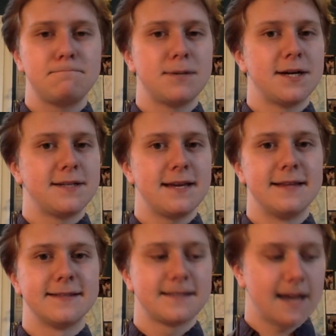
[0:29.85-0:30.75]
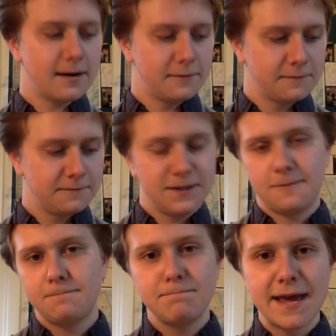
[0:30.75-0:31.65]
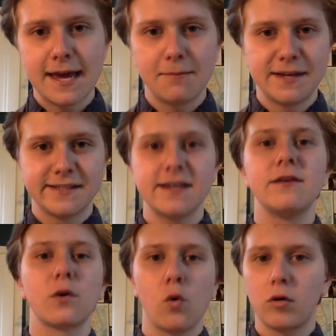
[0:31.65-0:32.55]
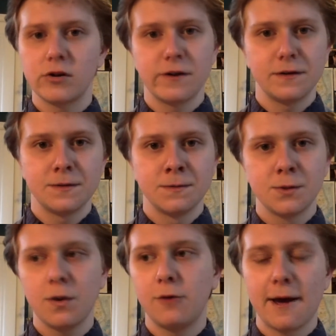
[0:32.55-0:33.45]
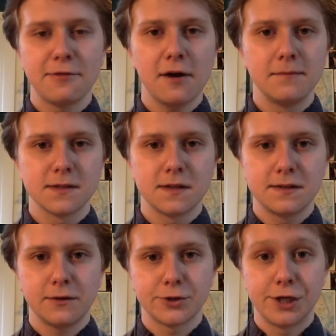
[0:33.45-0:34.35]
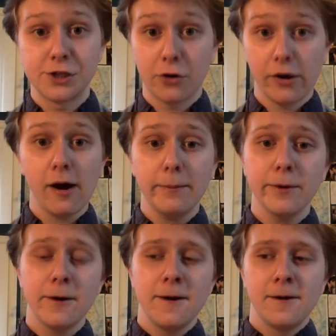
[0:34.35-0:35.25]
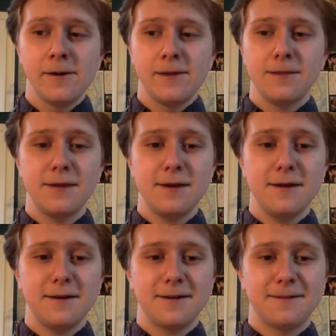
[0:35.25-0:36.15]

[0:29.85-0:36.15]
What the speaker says: But instead of, you know, making me sit in a corner and twiddle my thumbs until she showed up, the